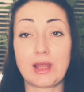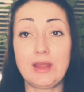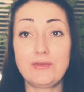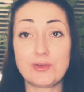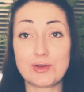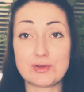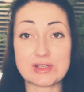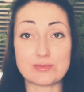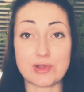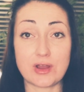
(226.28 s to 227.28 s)
If your nose
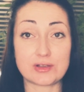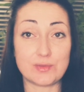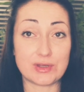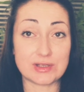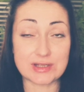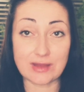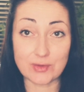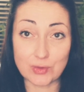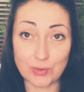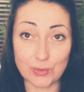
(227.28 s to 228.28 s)
is blocked because you have
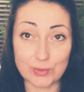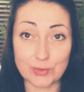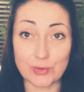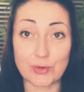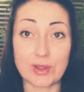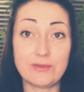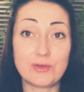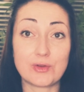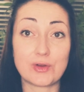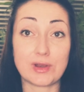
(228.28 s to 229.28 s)
a cold, or
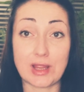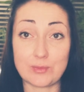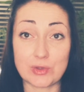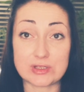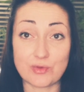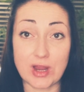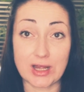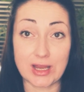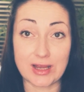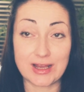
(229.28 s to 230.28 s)
if you're 9 months
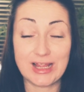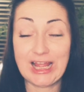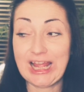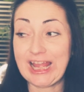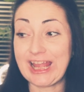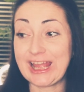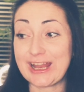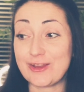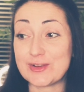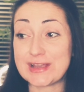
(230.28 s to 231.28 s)
pregnant
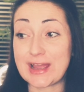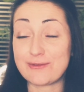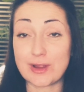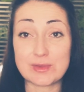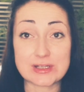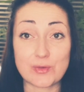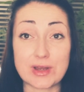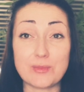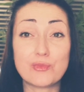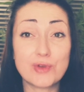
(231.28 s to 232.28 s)
and your diaphragm is
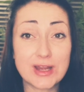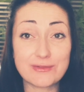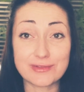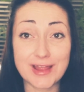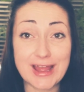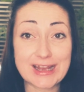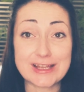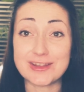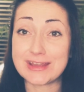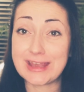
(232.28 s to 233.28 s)
already pretty flat
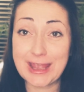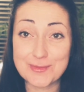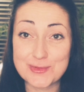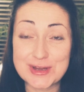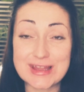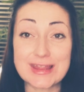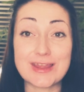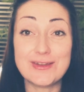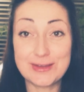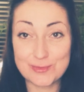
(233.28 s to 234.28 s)
and you can't breathe,
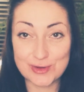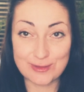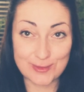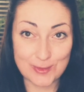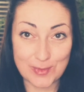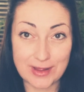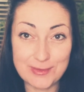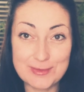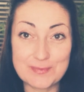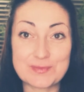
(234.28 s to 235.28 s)
you can breathe through your
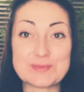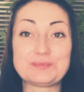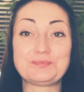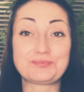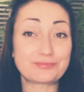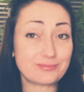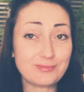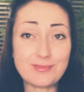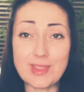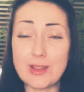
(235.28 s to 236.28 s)
mouth.
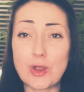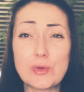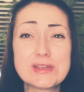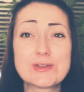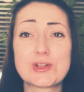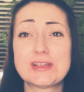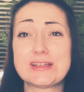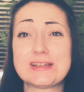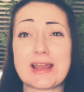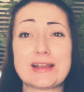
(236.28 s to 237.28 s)
Always
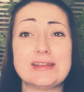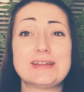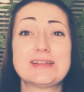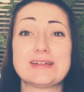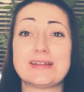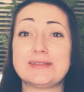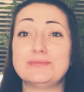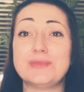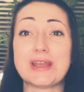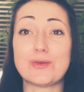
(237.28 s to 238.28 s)
adjust the techniques
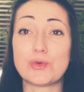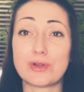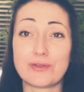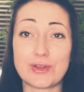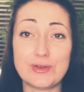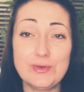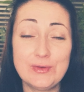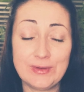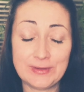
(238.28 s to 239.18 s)
and make it work for you.